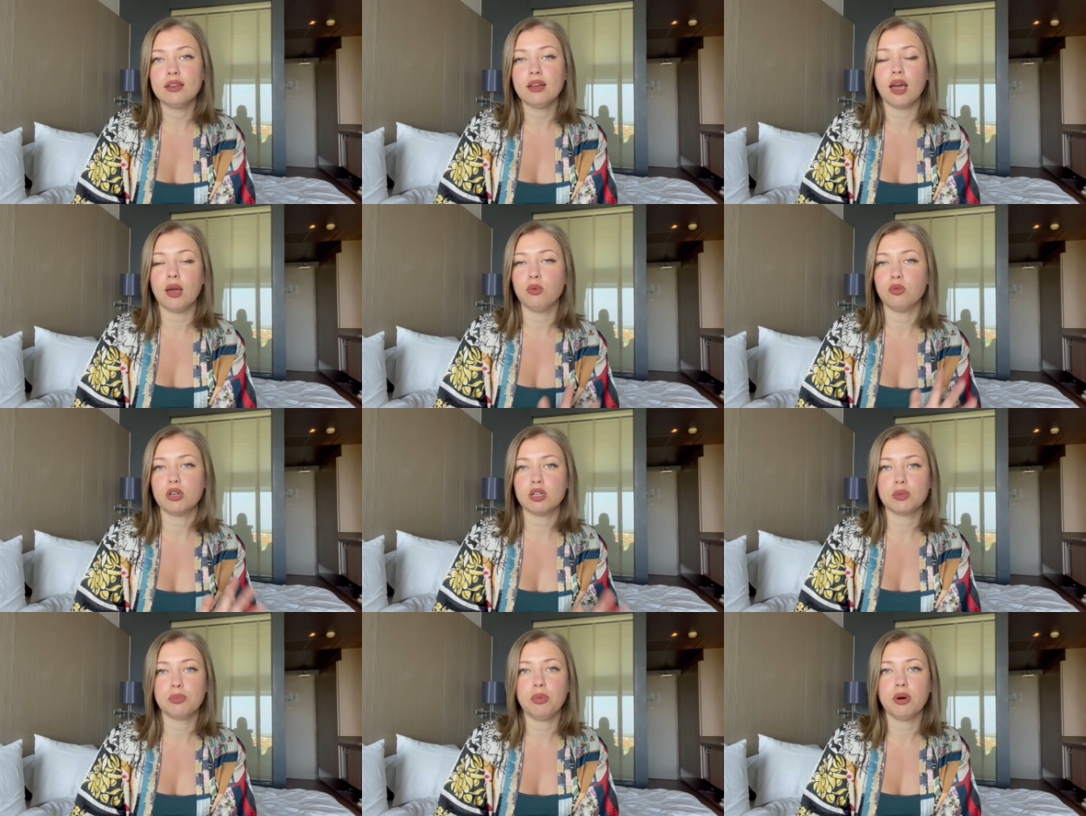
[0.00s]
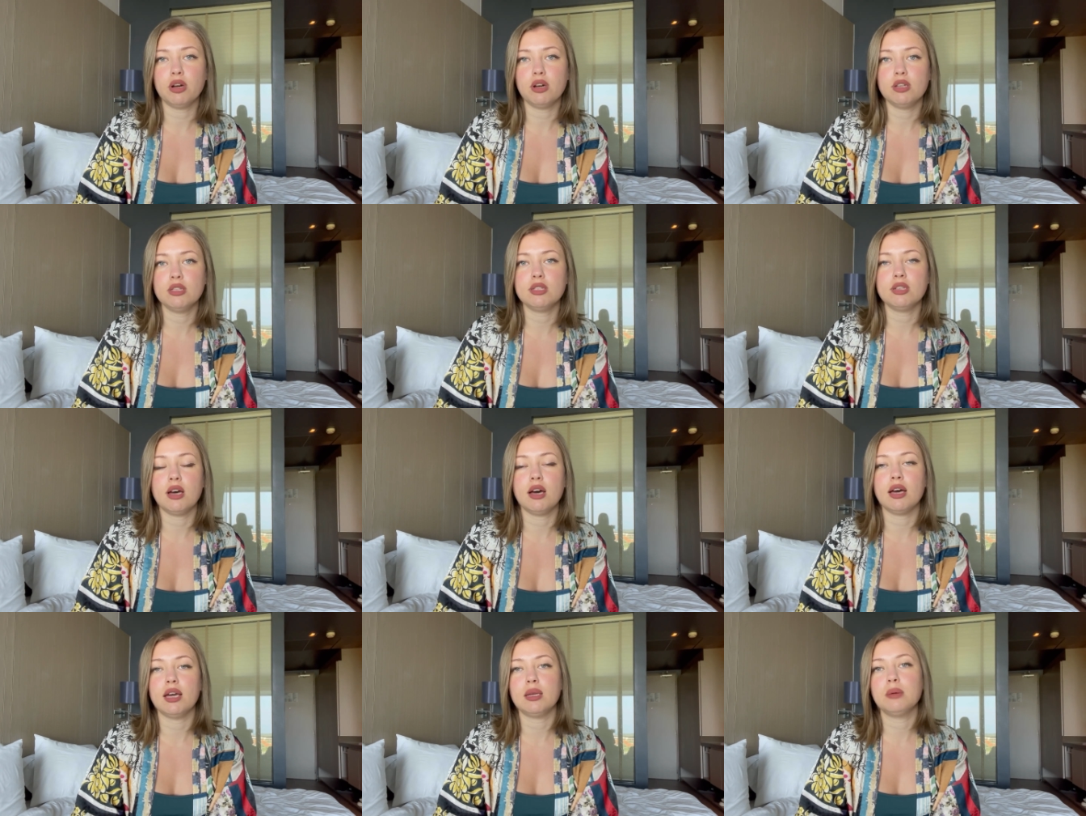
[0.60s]
I worked
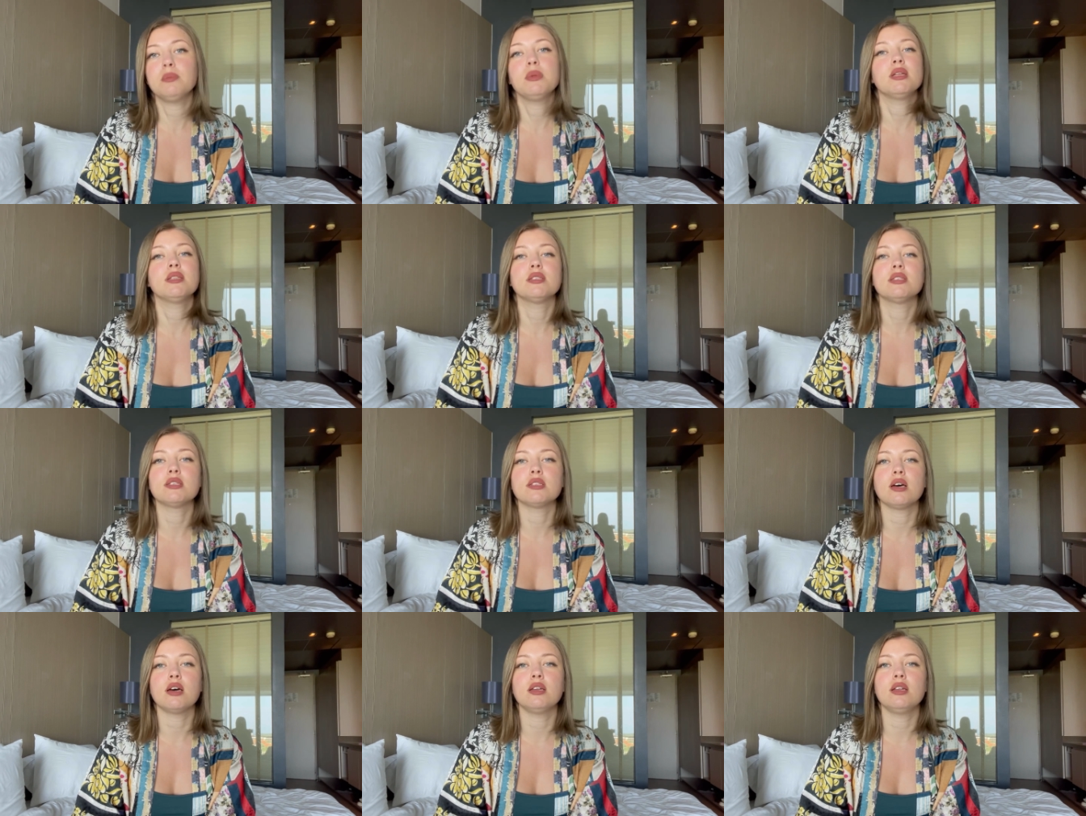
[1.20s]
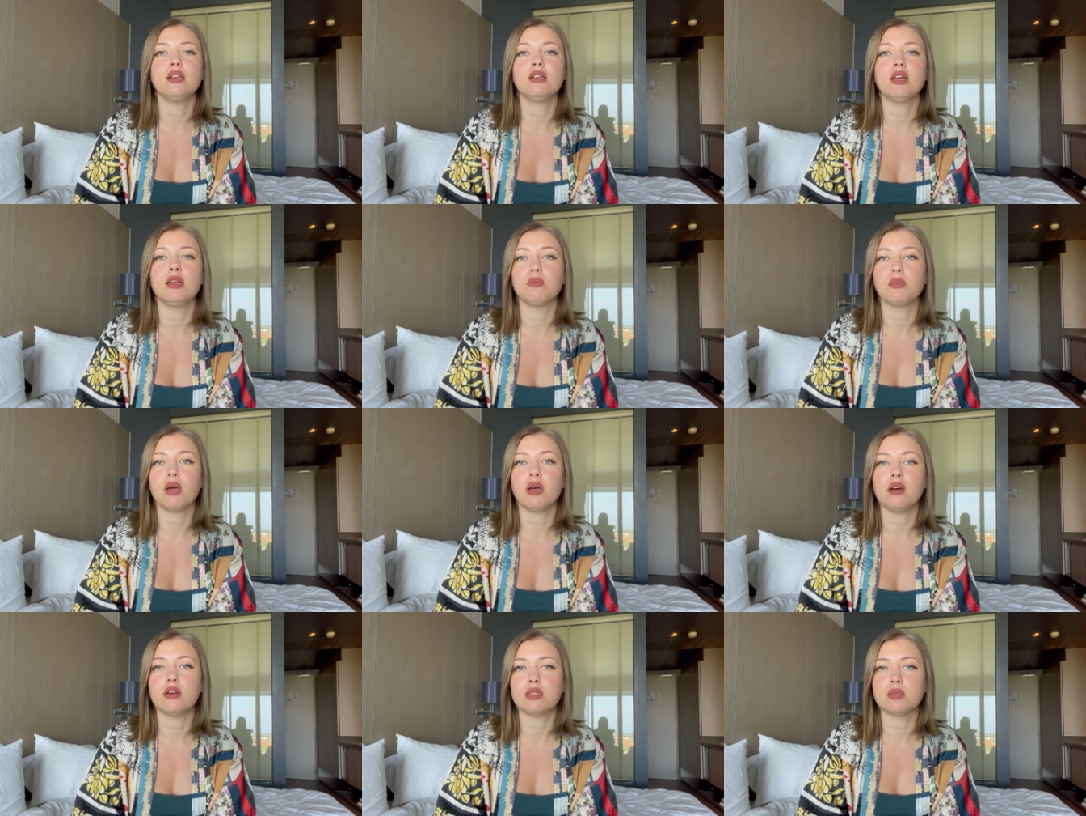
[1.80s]
part-time and studied, and my
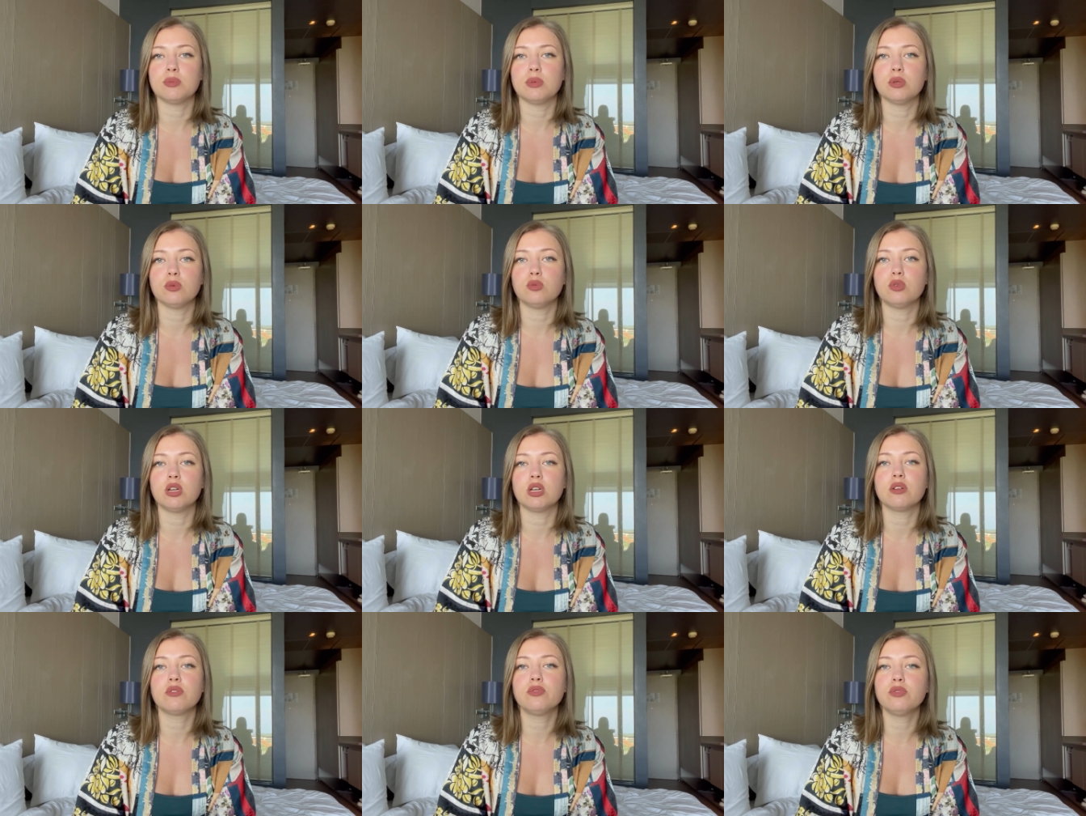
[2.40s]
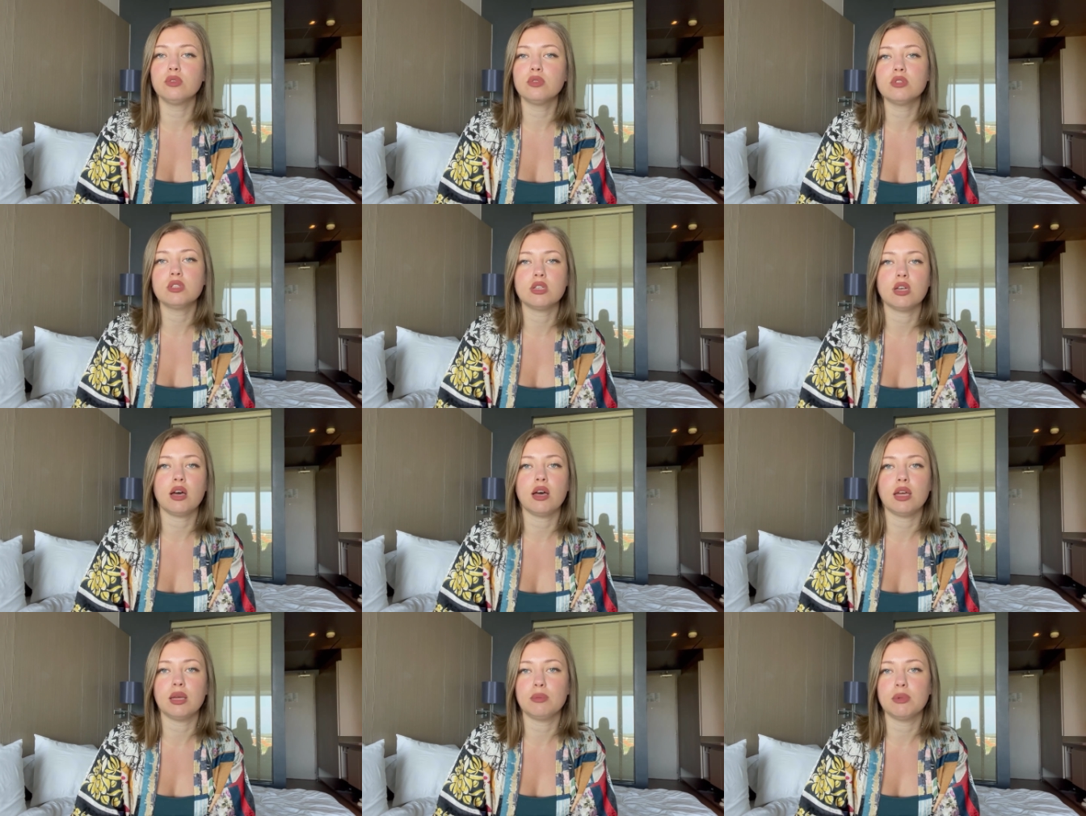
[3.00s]
husband worked
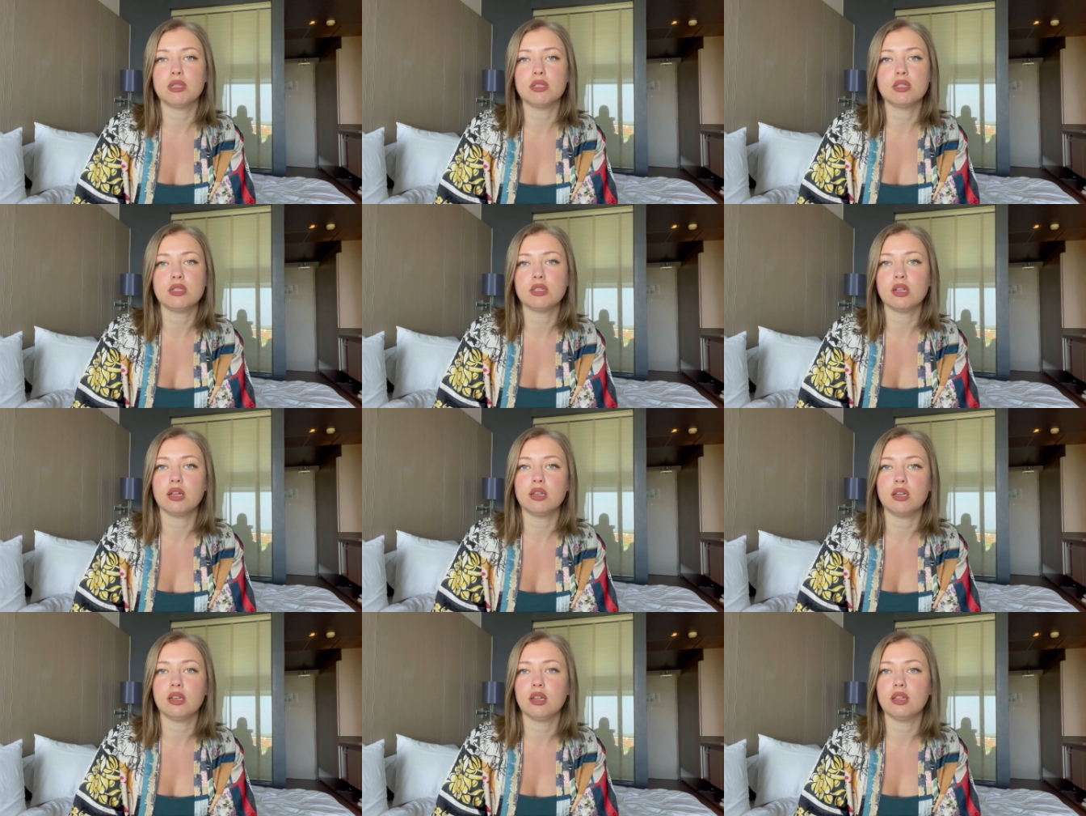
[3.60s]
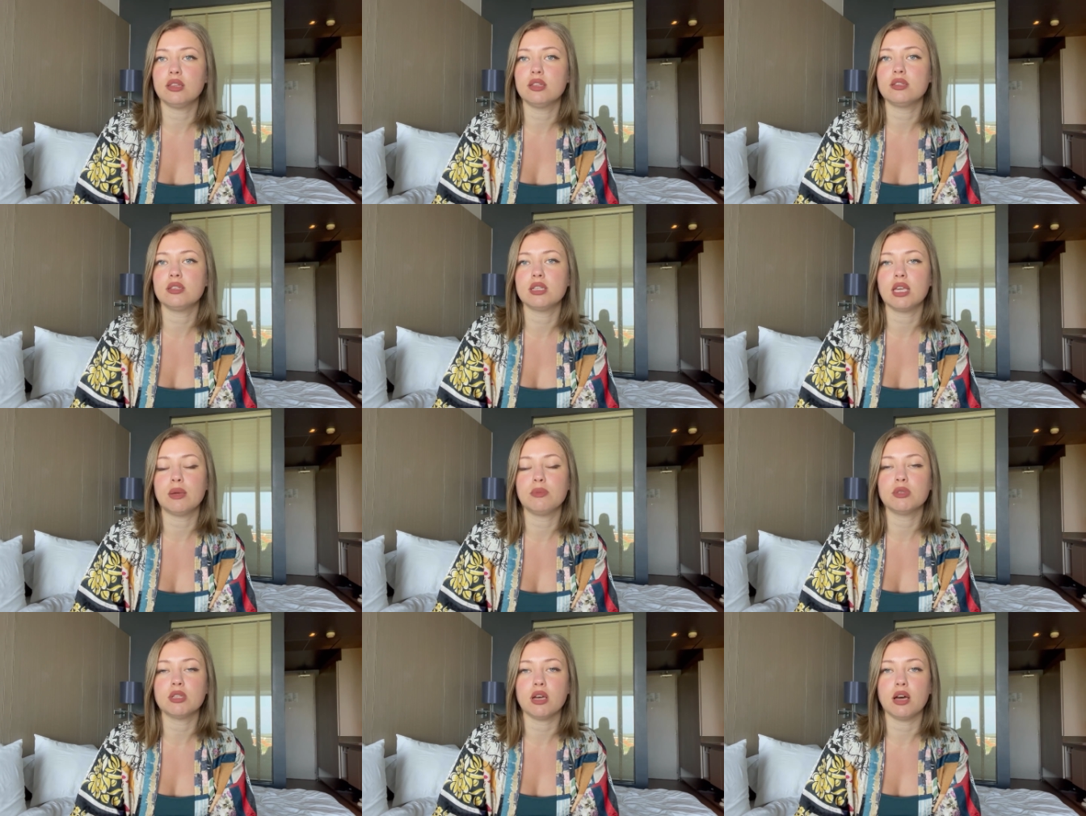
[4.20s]
full-time and studied at the
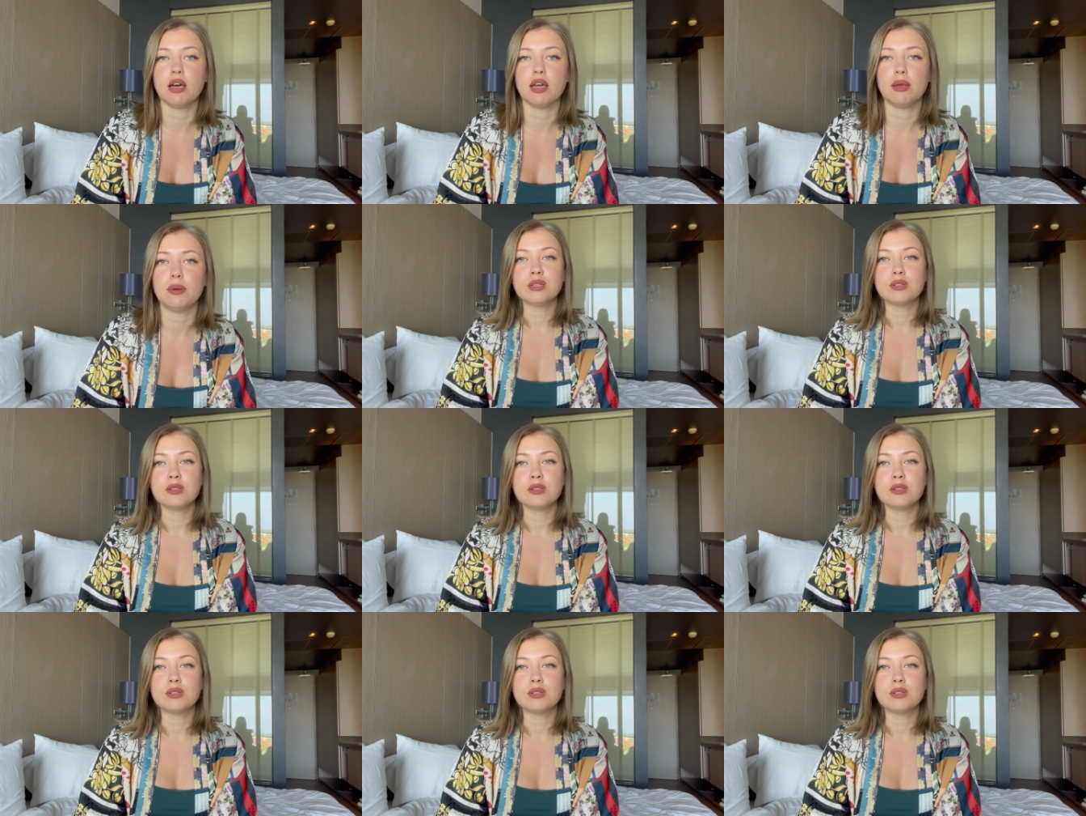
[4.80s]
same time.